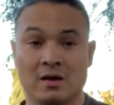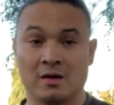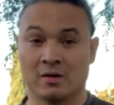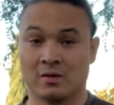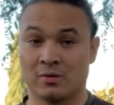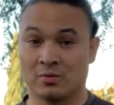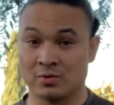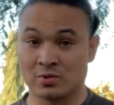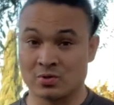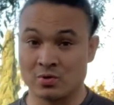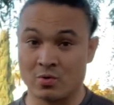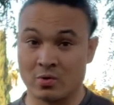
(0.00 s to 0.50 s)

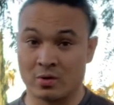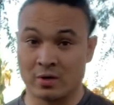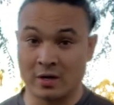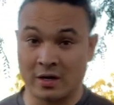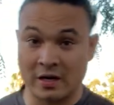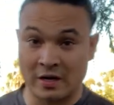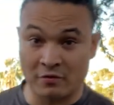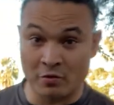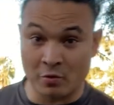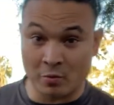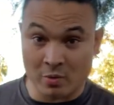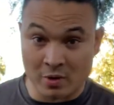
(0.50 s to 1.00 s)
What's going on,
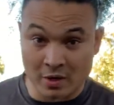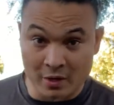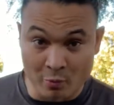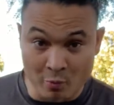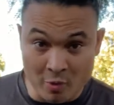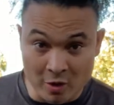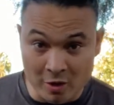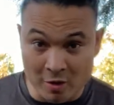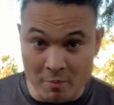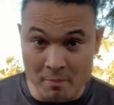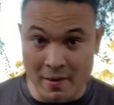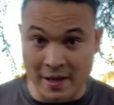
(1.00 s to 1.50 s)
everyone, and
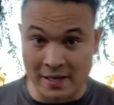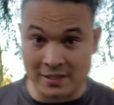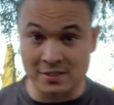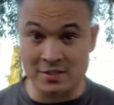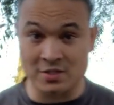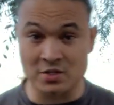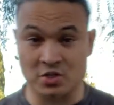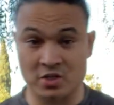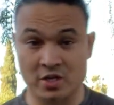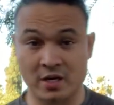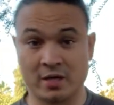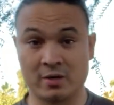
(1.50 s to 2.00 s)
welcome back to the
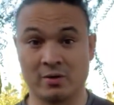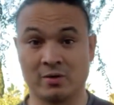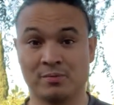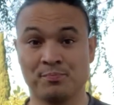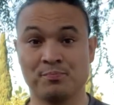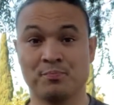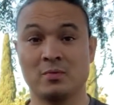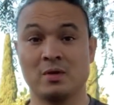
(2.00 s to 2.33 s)
channel.